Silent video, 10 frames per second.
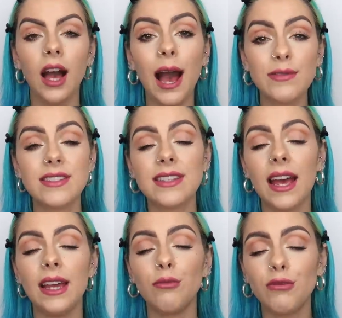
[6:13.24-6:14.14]
I have to
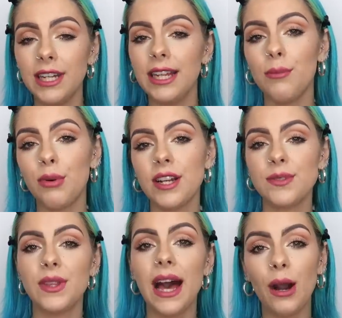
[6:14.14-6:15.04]
say I'm really
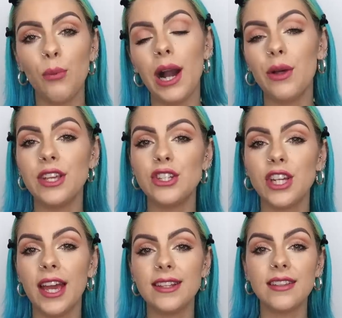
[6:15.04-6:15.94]
impressed with how well these
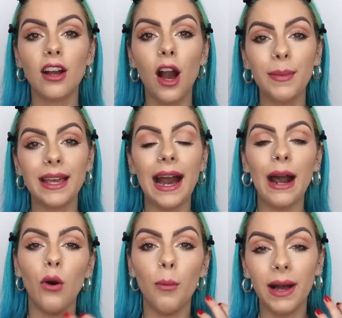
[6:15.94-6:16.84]
shades are coming
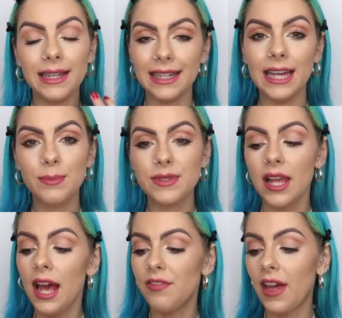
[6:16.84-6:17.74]
out on my lips.
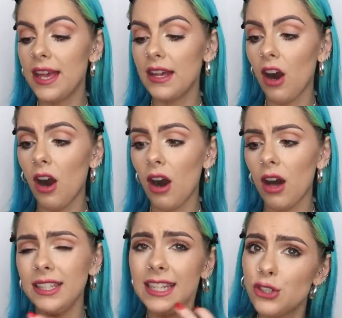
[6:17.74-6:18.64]
They
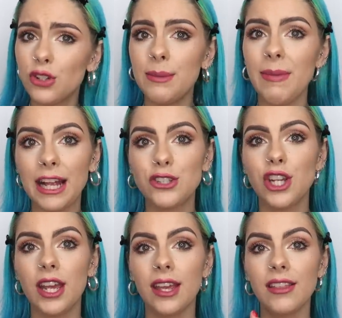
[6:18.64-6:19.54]
are literally
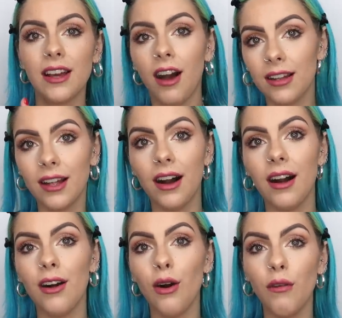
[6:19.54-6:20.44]
matching the
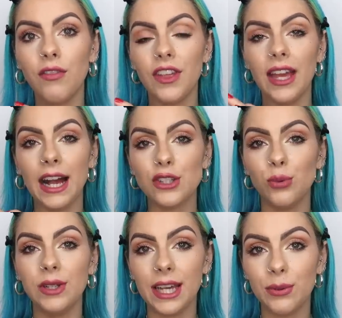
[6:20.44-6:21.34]
colour of the
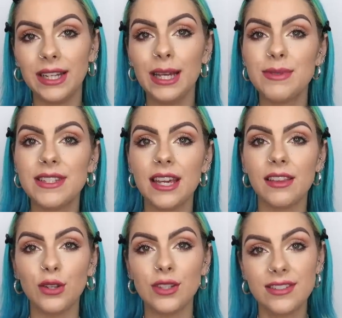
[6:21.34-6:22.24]
actual liquid lipstick
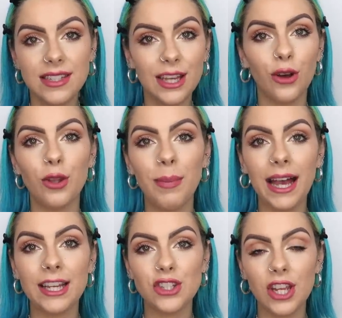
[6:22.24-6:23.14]
that you can see on the
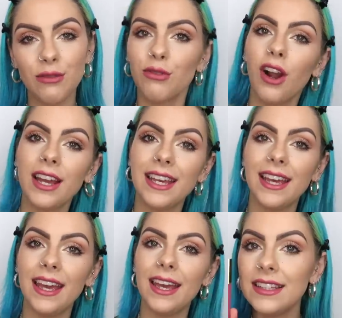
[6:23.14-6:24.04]
packaging right
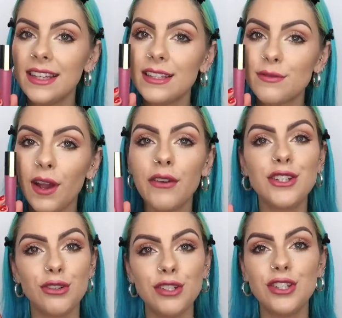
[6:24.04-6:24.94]
here. It's
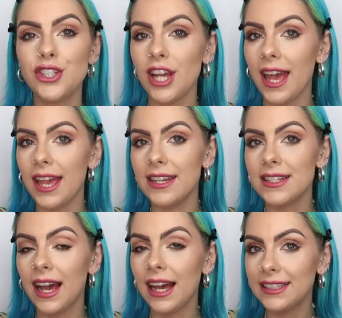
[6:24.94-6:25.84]
very true to
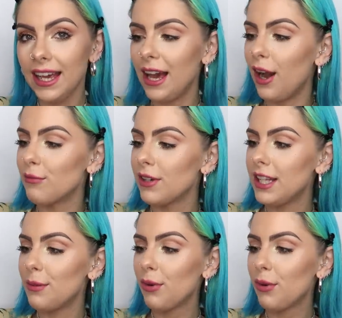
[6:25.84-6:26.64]
shade and yeah I'm really